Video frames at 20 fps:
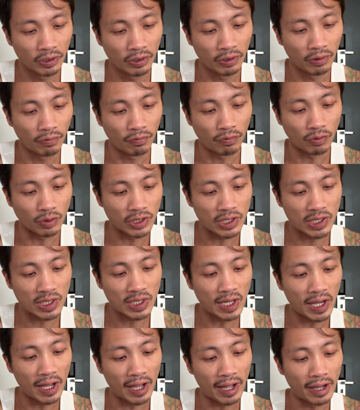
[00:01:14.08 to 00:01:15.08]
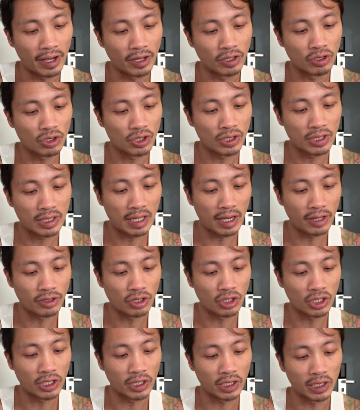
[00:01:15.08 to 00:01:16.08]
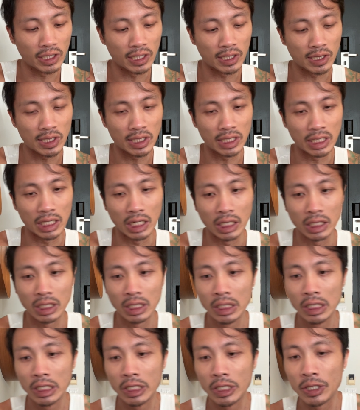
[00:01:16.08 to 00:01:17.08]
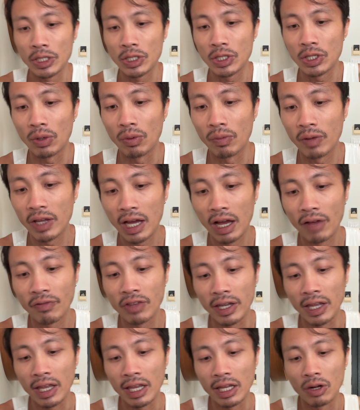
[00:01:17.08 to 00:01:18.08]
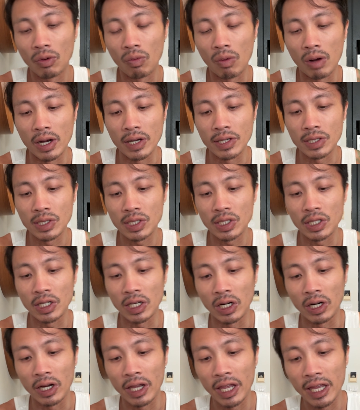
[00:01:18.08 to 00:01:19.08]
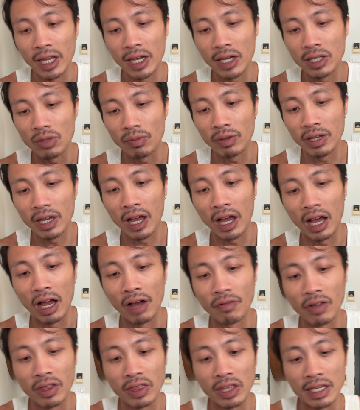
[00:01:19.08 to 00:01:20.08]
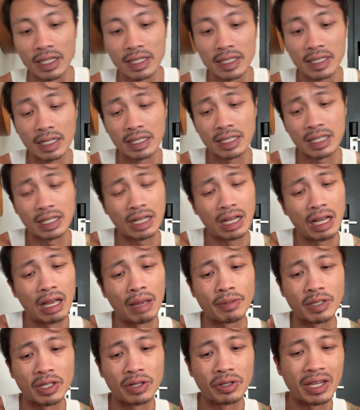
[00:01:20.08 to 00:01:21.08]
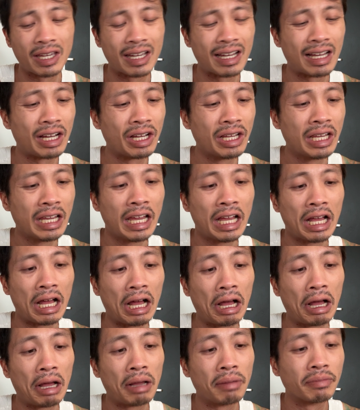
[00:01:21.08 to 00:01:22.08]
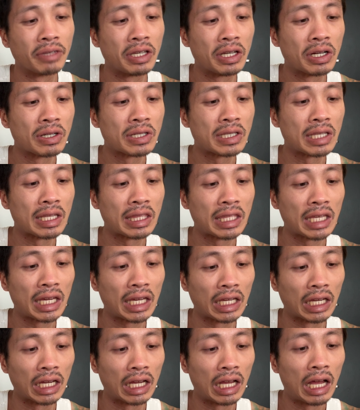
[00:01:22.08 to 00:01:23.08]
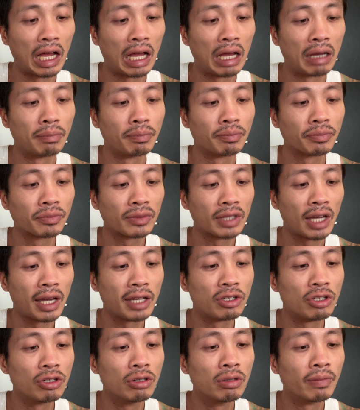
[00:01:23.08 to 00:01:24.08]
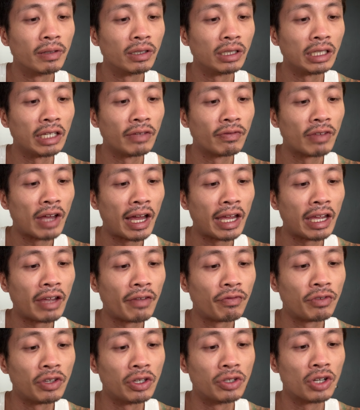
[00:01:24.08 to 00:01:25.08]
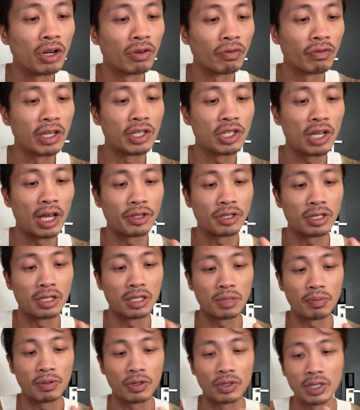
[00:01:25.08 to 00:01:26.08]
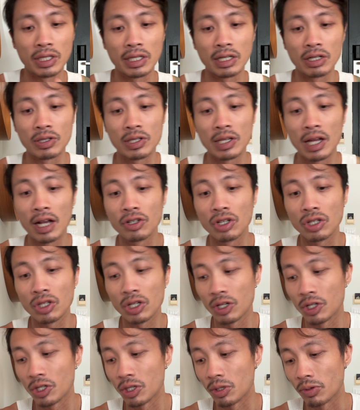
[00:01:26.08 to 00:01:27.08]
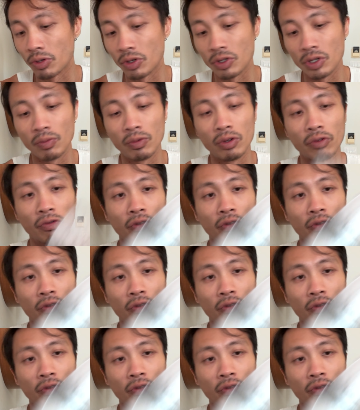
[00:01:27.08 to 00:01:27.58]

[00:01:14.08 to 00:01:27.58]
For Sag, Sagittarius here. So we have the Eight of Wands here, and we have the Six of Cups. Oh yeah, um, here's the thing. Um, I do believe that if you don't reach out to this person here, Sagittarius, this person will